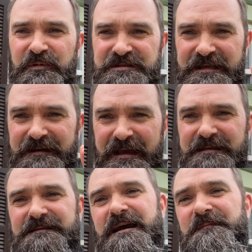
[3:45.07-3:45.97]
we'll see you
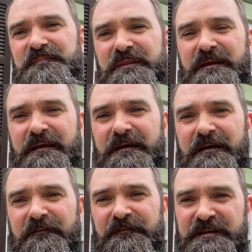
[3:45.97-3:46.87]
next time
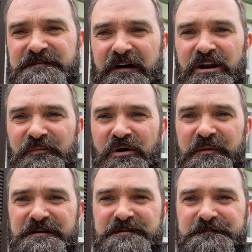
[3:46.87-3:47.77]
for these vital
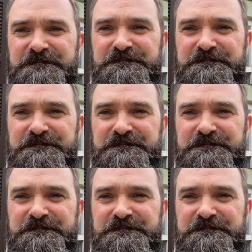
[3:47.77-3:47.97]
moments.